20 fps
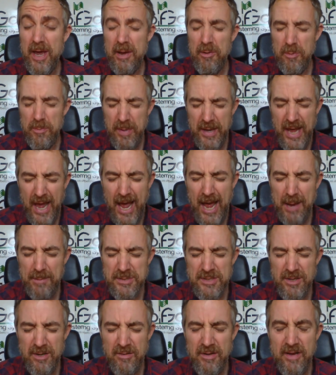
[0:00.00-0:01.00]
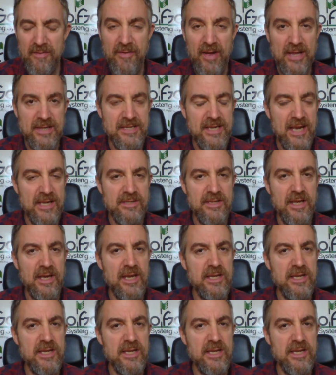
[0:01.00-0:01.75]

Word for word: it would be absolutely fantastic.